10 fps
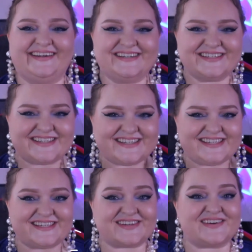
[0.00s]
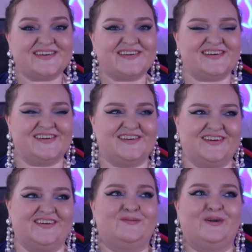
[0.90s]
so
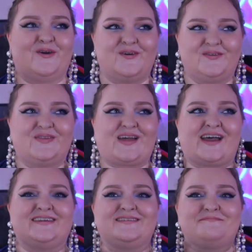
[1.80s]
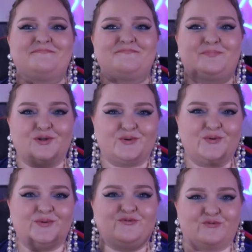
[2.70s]
we got that
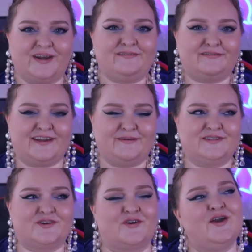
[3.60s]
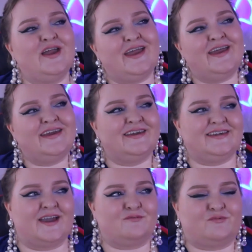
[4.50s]
blue and red theme. So
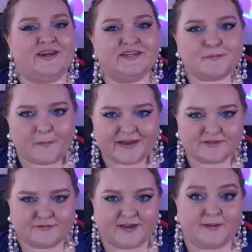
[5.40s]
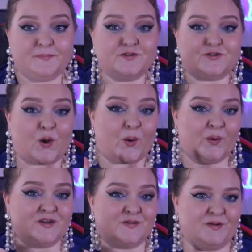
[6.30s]
yeah, red is a massive theme, so
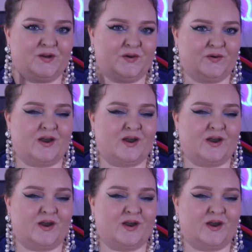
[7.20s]
is blue.